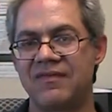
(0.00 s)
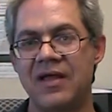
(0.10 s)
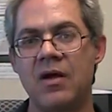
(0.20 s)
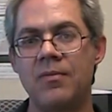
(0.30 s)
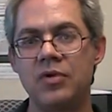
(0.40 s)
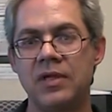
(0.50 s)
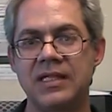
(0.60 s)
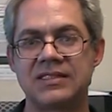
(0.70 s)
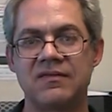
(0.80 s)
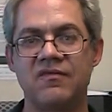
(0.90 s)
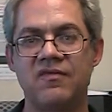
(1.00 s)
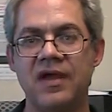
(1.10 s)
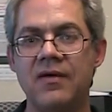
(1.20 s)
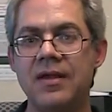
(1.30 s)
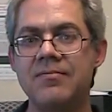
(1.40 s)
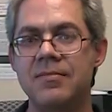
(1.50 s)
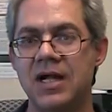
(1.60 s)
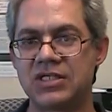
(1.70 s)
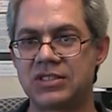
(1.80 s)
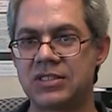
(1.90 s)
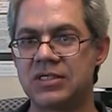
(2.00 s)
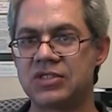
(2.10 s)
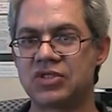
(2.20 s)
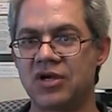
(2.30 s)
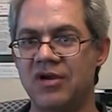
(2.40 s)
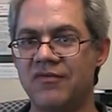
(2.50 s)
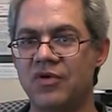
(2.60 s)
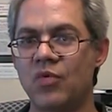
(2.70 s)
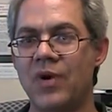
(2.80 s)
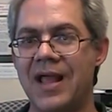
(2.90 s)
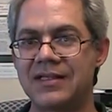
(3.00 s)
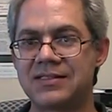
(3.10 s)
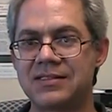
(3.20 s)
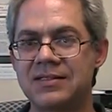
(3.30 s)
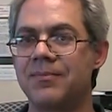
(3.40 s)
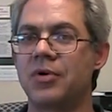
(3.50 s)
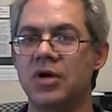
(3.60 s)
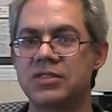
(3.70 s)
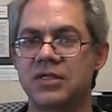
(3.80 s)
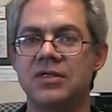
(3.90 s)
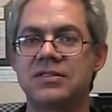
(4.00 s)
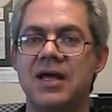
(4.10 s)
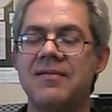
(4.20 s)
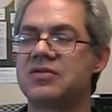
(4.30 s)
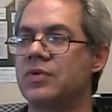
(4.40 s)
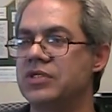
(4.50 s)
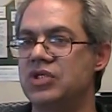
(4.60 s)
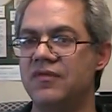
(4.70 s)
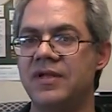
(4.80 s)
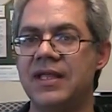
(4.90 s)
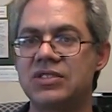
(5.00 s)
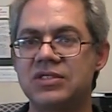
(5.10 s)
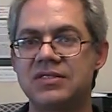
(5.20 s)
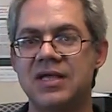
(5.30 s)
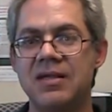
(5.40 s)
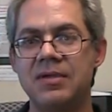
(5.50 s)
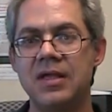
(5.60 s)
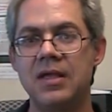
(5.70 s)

I hope you get some very much deserved rest, some personal time, some rejuvenation time,